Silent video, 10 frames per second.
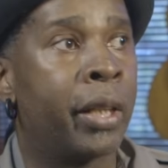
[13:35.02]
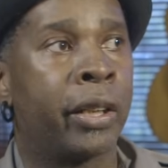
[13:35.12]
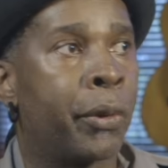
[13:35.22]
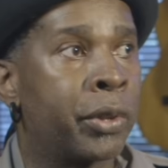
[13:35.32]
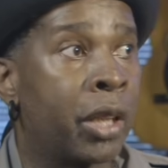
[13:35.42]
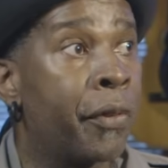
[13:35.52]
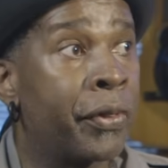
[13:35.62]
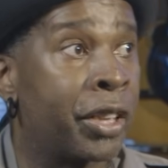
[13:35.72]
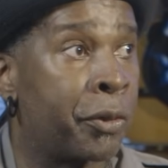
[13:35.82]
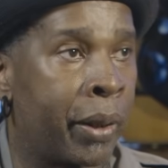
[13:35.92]
There was love
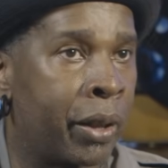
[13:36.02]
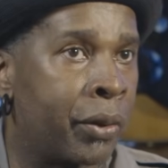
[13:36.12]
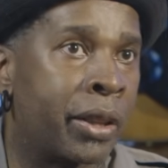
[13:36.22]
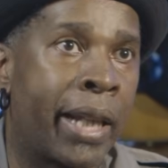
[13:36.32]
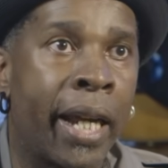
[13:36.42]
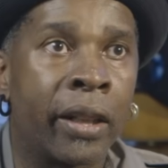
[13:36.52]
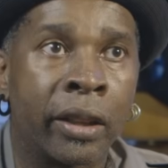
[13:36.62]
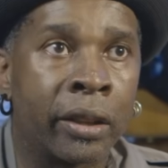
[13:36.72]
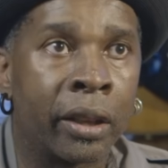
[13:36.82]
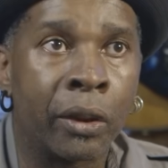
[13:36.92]
in this man. He was
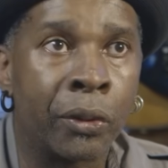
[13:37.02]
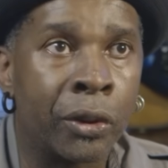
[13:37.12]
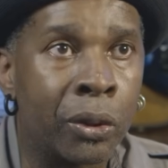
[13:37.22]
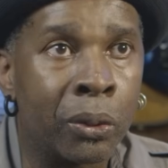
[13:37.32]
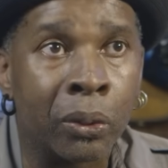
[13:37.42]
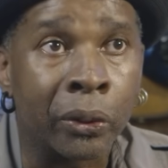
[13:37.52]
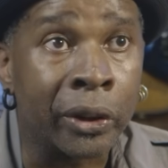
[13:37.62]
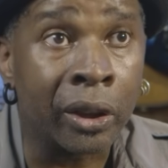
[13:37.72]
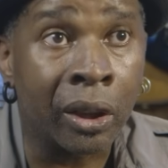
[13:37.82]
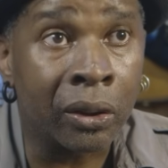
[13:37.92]
talented. He was cool.
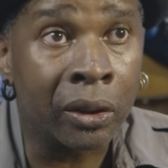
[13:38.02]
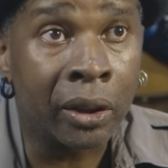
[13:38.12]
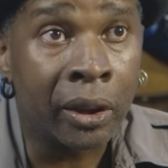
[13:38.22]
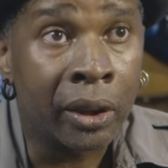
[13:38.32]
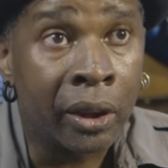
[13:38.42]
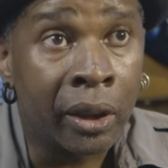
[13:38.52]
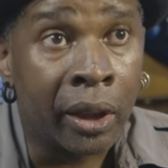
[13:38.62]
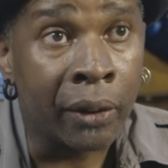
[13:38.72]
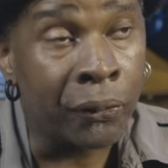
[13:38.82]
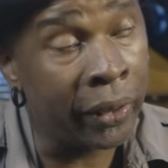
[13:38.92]

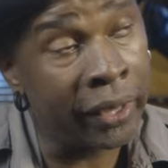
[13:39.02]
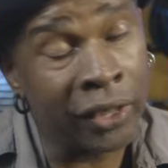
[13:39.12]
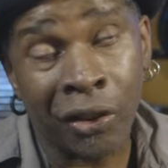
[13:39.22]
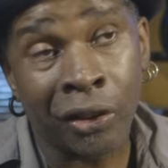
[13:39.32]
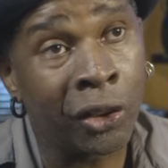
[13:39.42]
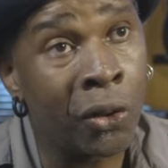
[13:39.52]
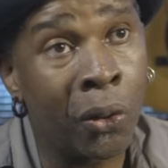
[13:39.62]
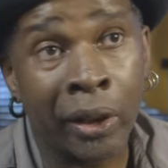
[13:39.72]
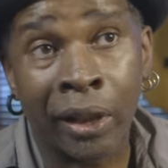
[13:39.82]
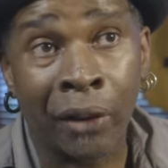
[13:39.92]
And Freddie's on the
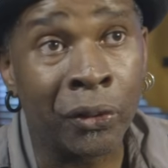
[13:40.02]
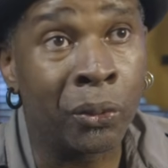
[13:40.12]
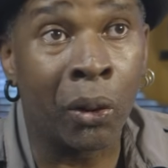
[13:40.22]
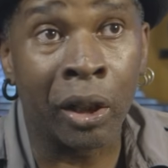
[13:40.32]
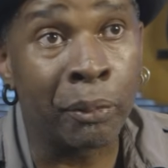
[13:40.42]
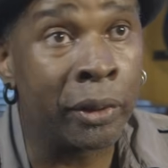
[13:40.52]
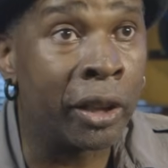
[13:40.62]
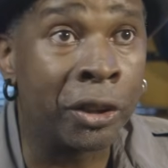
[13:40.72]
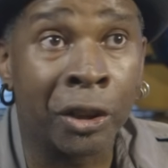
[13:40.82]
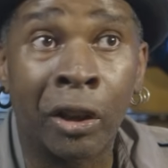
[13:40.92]
corner now. If you want to be
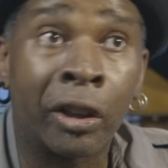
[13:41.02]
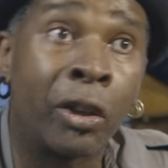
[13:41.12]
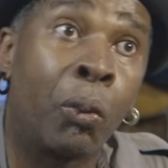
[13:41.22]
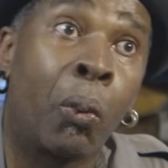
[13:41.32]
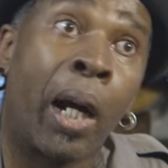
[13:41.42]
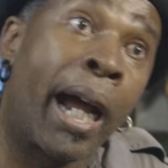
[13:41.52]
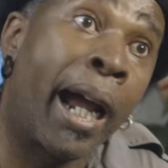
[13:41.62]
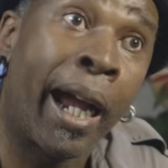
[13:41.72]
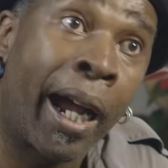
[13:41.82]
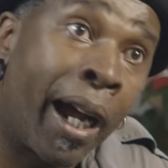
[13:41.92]
a junkie,
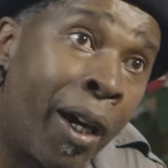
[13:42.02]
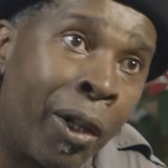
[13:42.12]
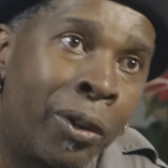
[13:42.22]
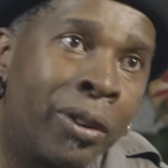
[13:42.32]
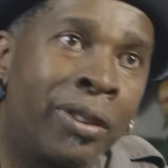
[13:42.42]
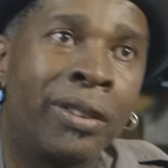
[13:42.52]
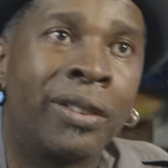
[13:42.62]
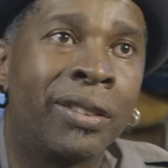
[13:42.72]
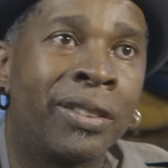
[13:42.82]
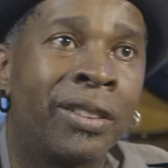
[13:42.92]
wow.
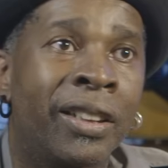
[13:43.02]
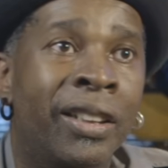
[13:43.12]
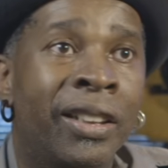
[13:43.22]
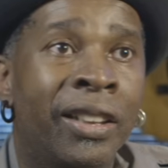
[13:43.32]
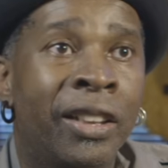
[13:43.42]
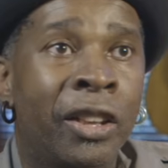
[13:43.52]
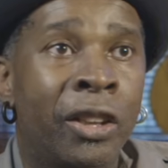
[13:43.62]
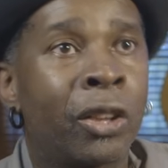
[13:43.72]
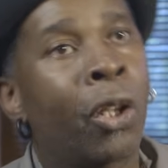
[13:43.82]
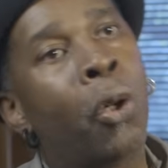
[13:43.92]

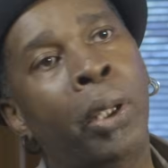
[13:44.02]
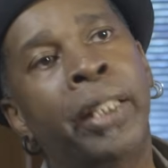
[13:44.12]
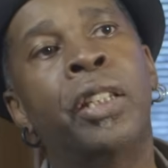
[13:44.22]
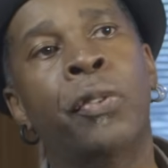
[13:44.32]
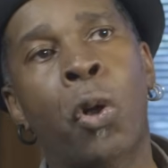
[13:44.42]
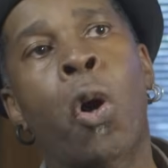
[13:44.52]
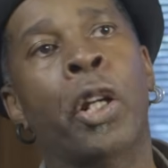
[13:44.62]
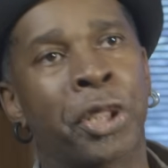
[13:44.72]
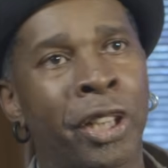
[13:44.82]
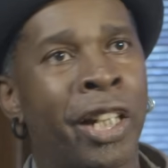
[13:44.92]
The whole idea of
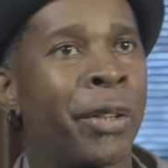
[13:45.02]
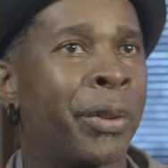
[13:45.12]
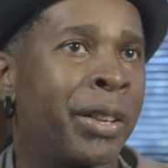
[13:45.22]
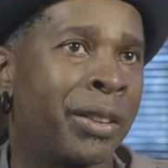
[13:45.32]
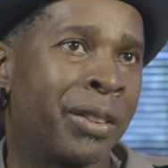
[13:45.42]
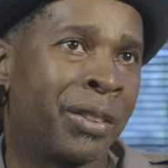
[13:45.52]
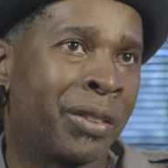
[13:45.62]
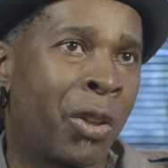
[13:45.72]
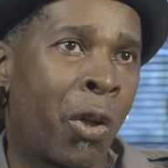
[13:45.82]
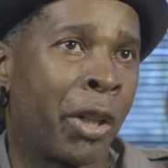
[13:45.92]
cautionary
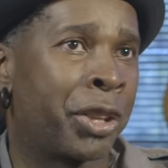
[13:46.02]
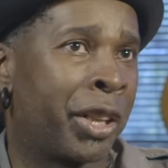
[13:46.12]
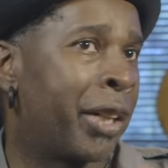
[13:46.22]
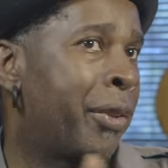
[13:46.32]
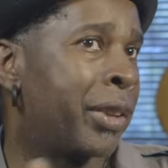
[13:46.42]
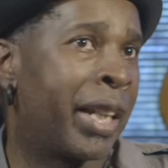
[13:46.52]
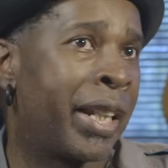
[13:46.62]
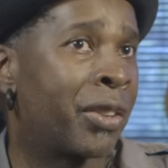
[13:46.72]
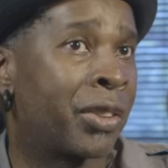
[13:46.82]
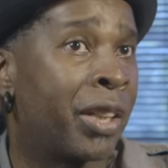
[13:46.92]

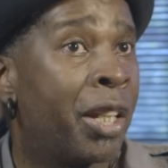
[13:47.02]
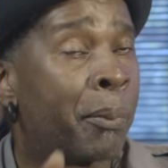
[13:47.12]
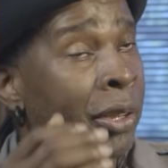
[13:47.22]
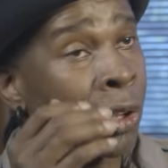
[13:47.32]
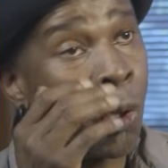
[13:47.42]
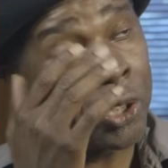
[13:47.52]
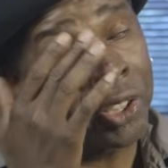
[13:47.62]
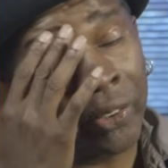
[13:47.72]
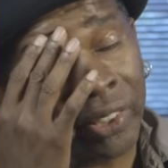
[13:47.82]
tales. But the cautionary